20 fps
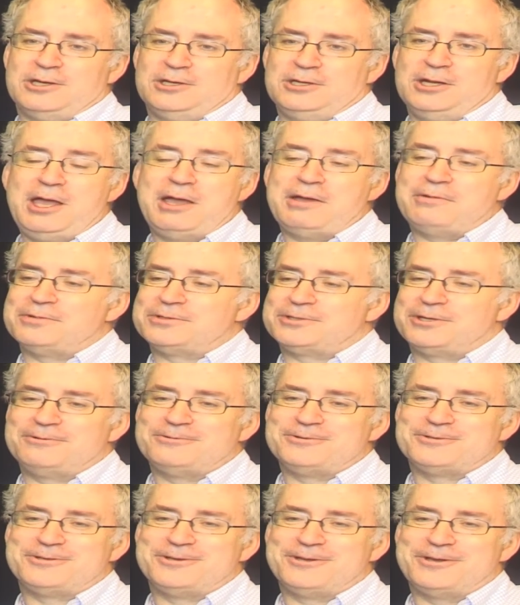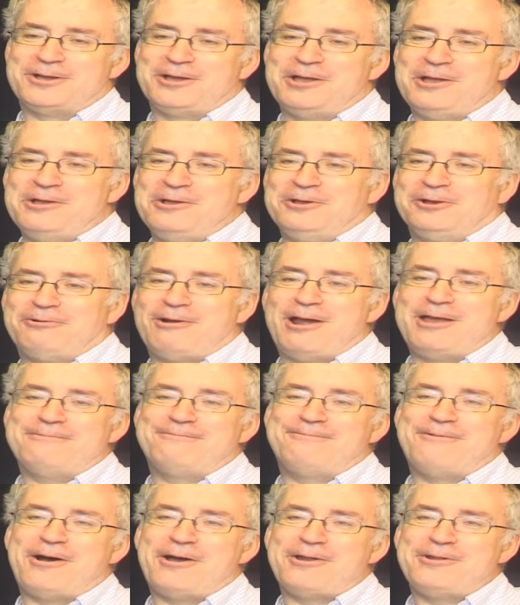No, it was great
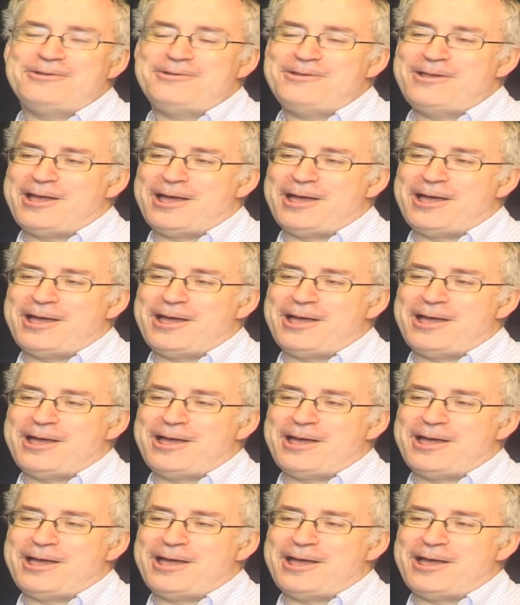fun,